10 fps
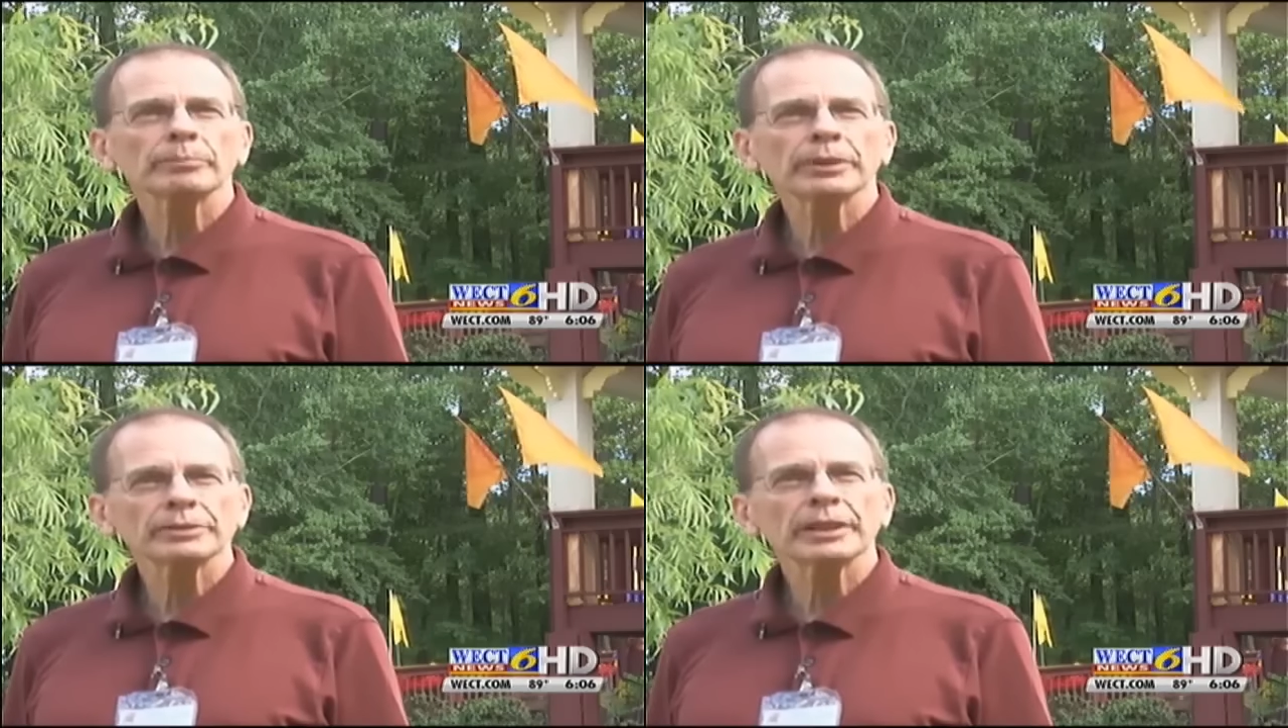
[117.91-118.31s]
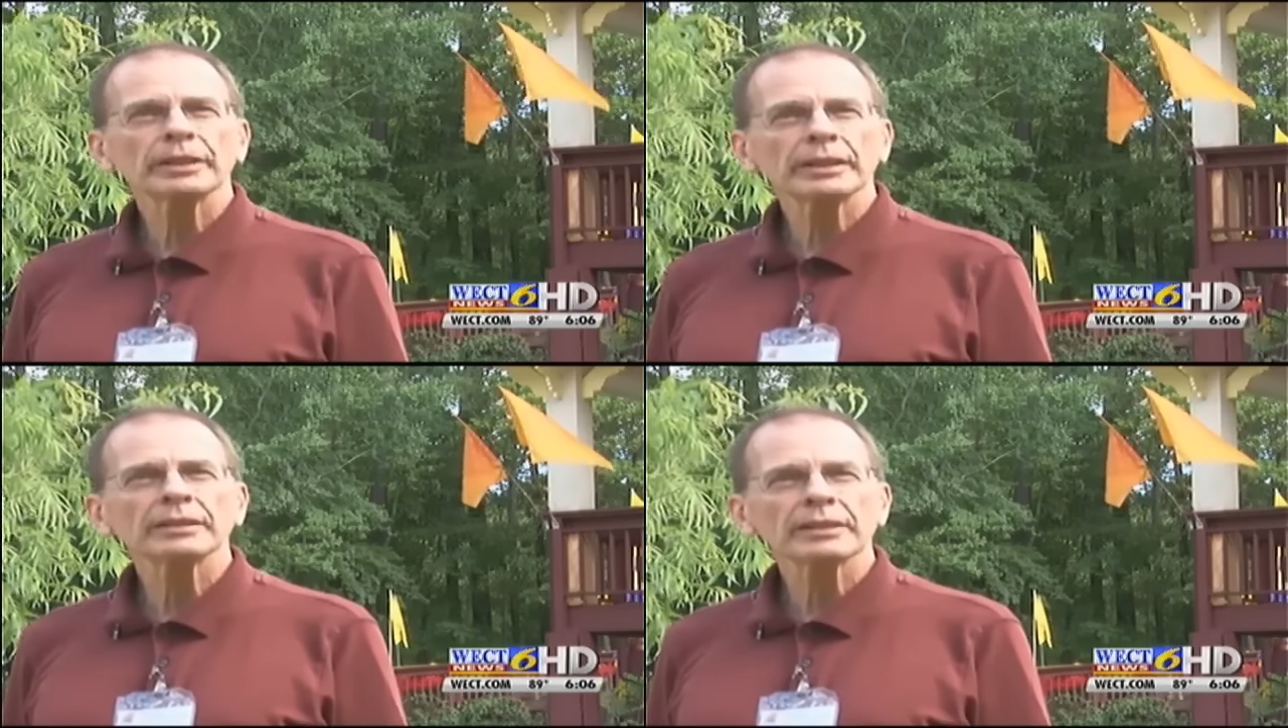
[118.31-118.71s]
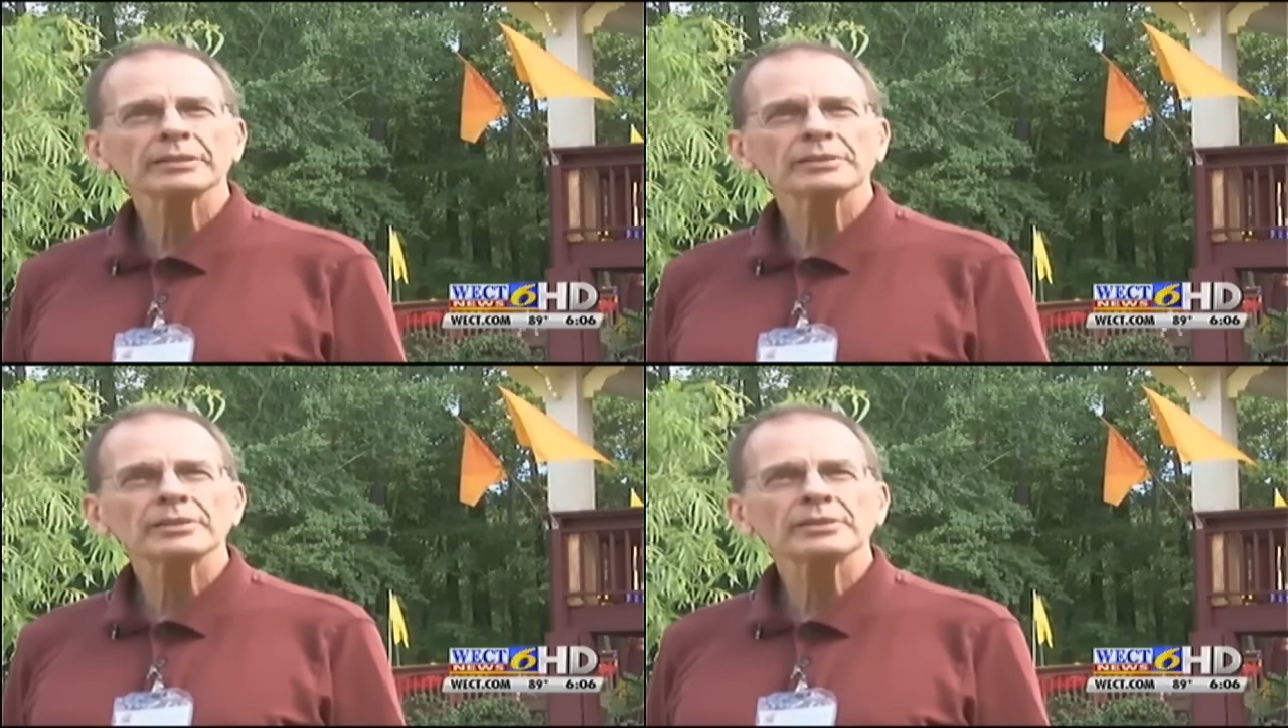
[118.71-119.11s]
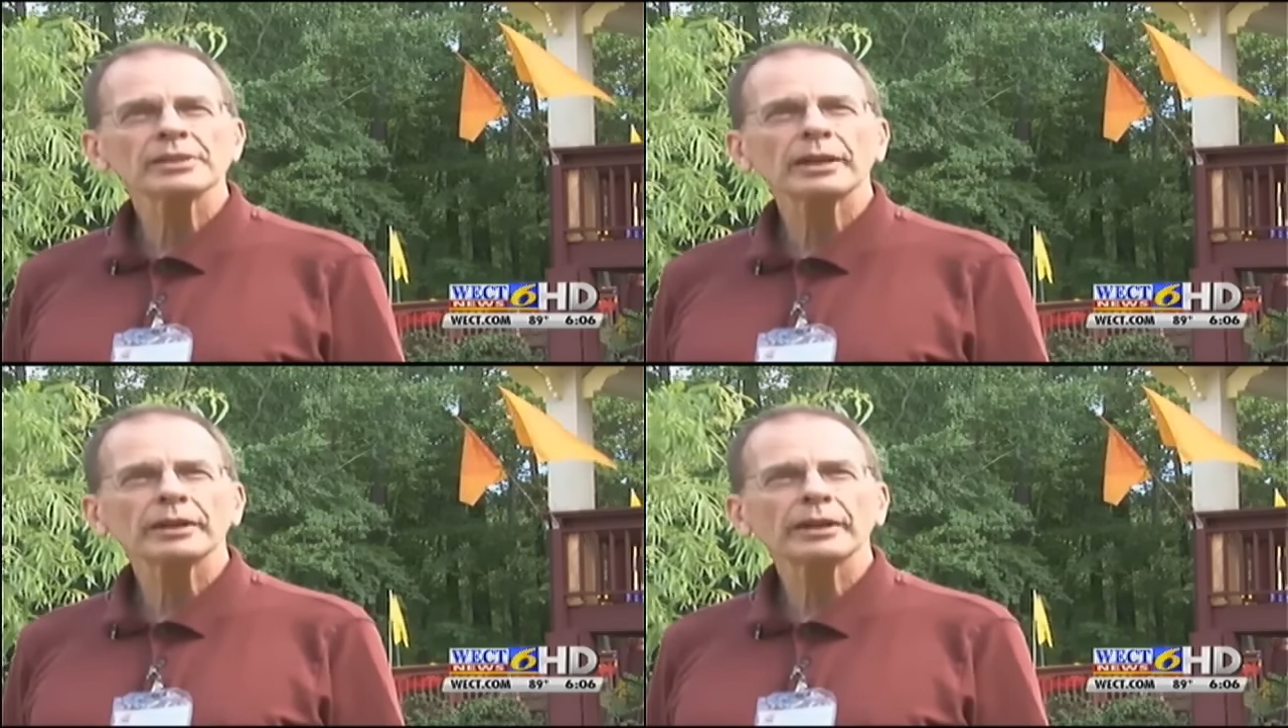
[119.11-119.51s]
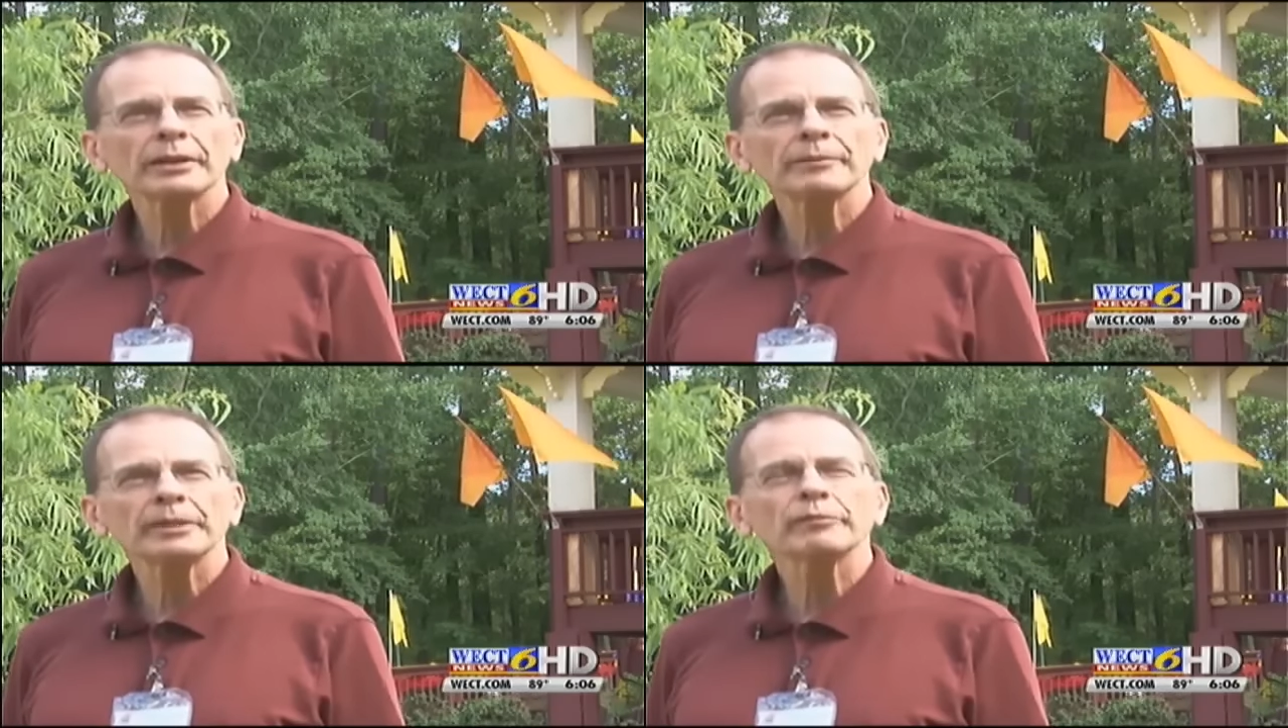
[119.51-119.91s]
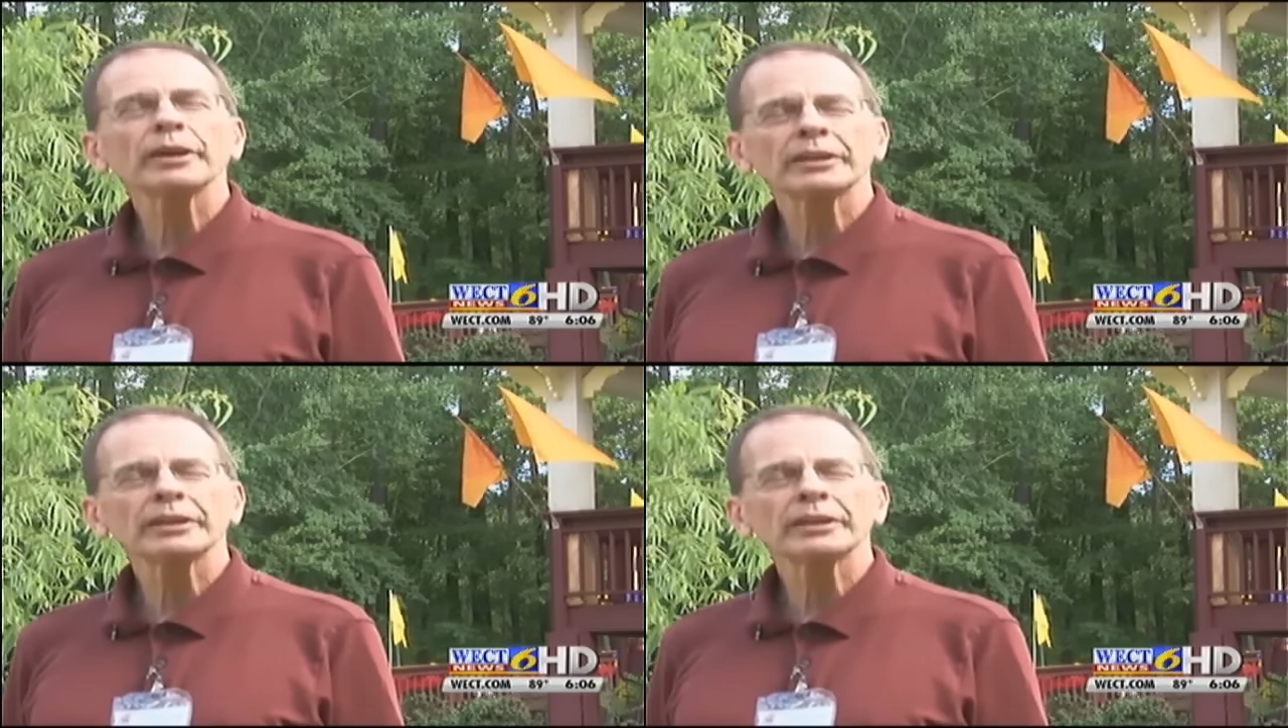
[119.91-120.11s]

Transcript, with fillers: partake in this event